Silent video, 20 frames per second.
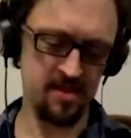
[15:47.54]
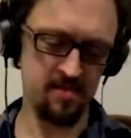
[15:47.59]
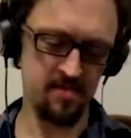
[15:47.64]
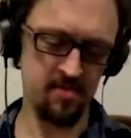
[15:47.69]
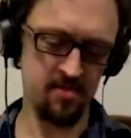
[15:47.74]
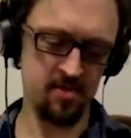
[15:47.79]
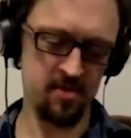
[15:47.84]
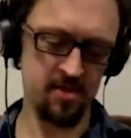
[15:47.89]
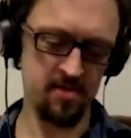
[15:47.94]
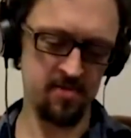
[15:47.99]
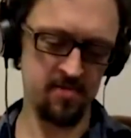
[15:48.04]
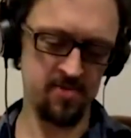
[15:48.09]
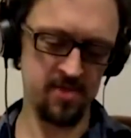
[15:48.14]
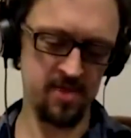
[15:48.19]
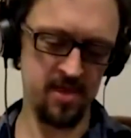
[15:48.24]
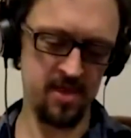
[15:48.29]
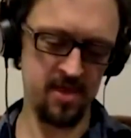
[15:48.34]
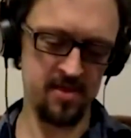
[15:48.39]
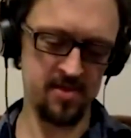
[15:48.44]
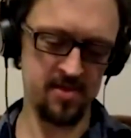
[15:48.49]
that
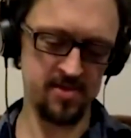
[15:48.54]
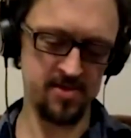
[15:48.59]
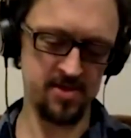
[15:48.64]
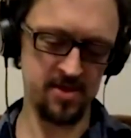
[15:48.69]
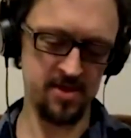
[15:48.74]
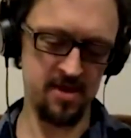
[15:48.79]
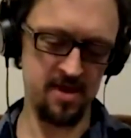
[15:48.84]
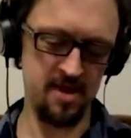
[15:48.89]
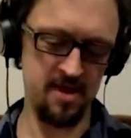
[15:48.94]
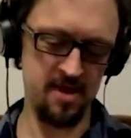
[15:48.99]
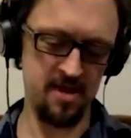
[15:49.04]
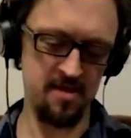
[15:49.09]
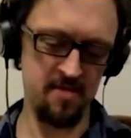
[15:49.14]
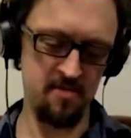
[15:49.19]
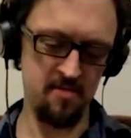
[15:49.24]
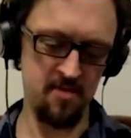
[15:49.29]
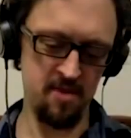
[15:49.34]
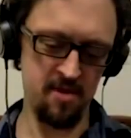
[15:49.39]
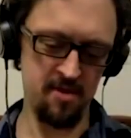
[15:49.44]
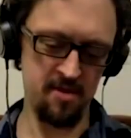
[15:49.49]
becomes an astronaut
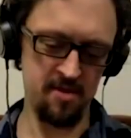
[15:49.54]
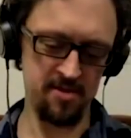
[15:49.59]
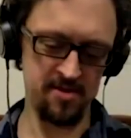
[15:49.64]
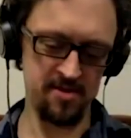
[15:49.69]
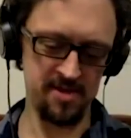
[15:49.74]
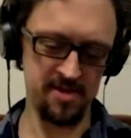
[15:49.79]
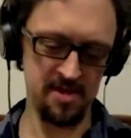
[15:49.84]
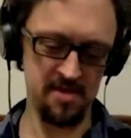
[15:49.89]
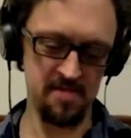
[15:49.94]
and murders